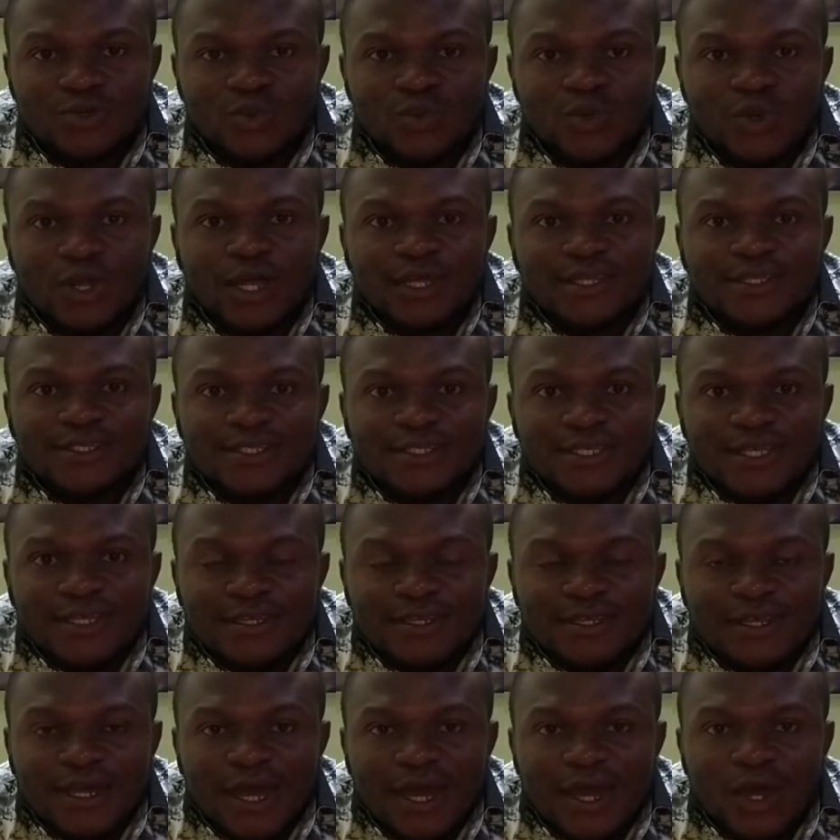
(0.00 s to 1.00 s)
we can't
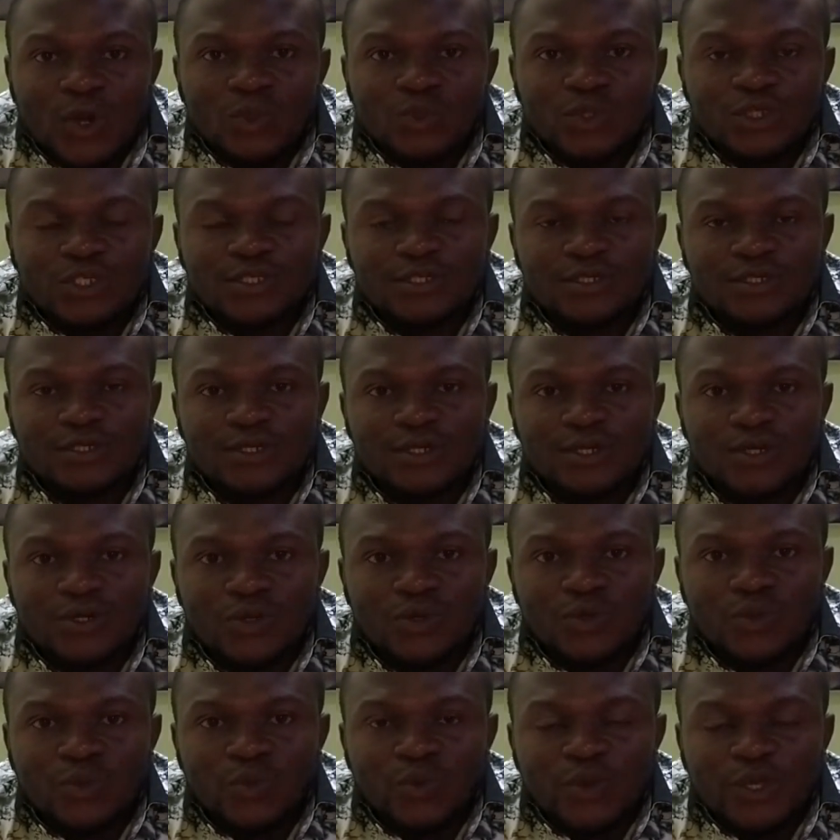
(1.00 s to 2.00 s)
send out
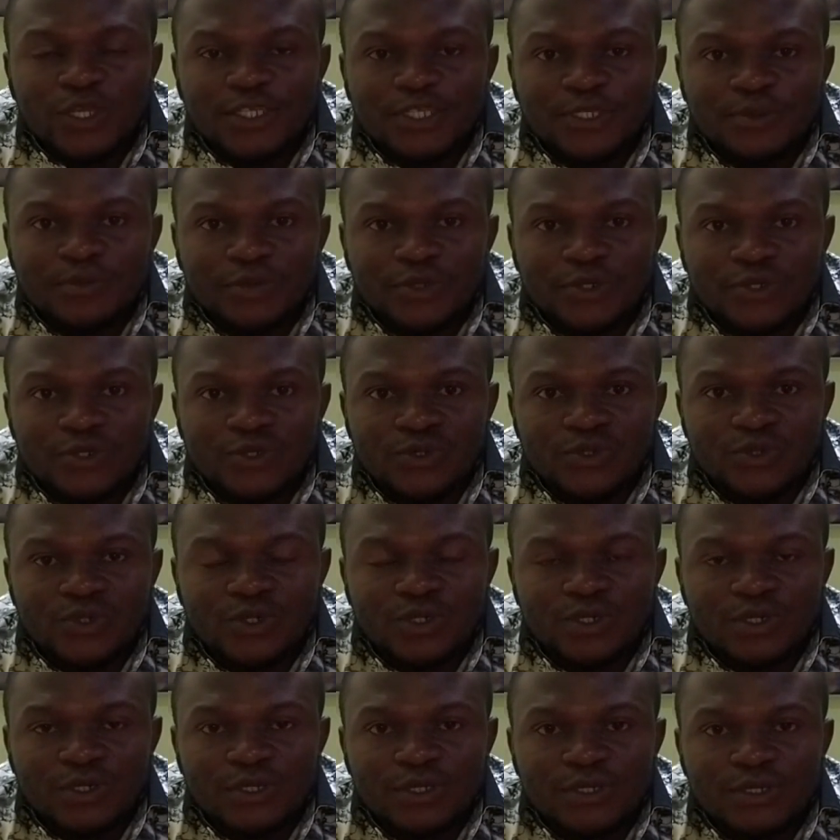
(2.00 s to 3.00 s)
waste product
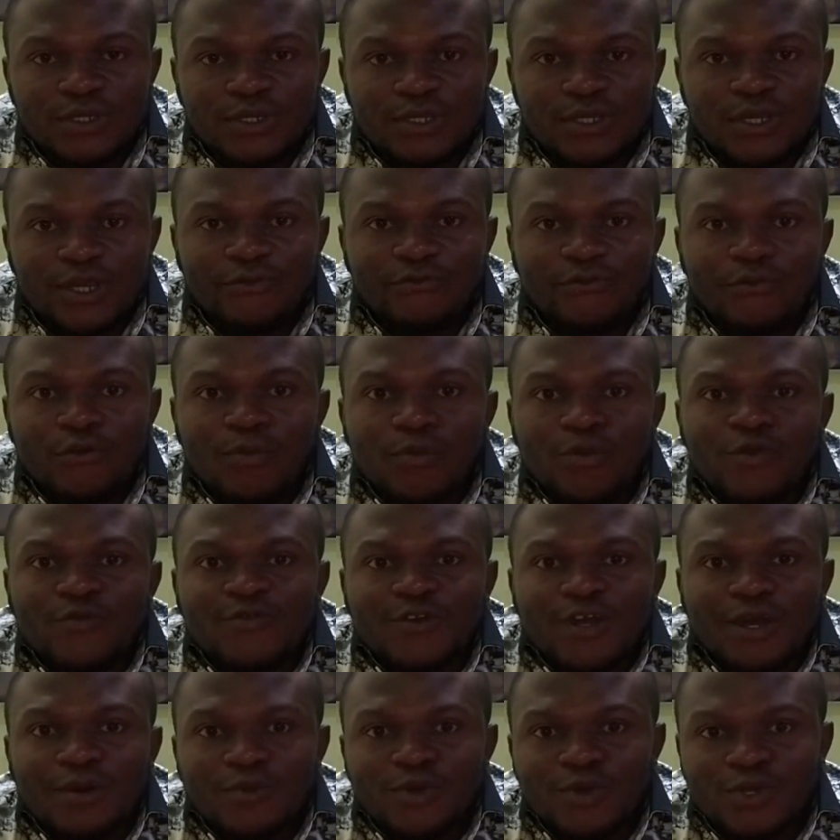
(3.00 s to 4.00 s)
in the form of
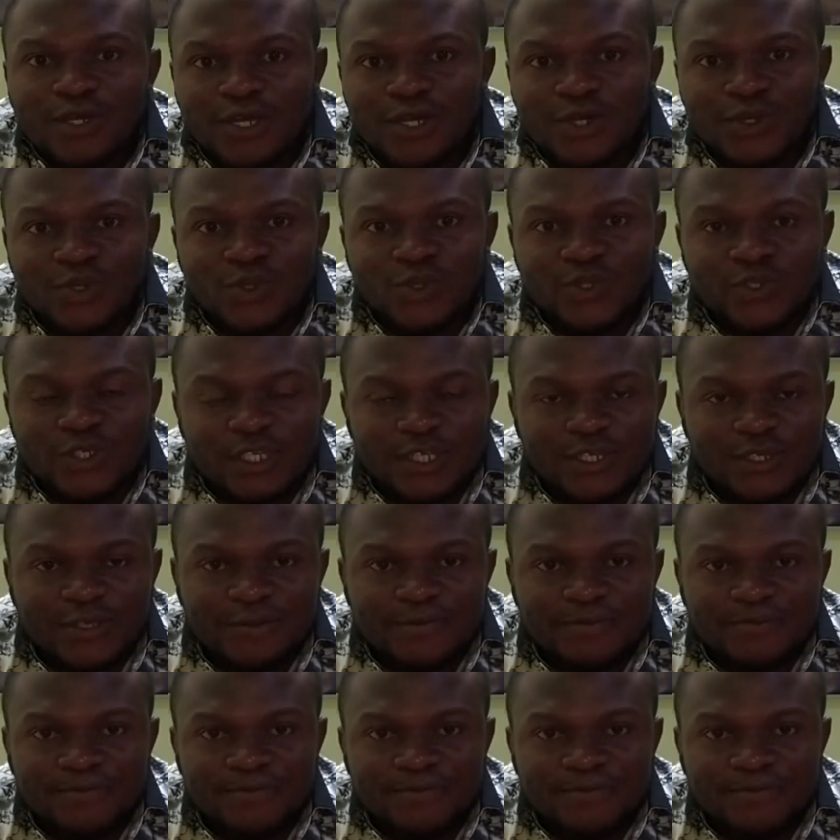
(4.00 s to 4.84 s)
carbon dioxide.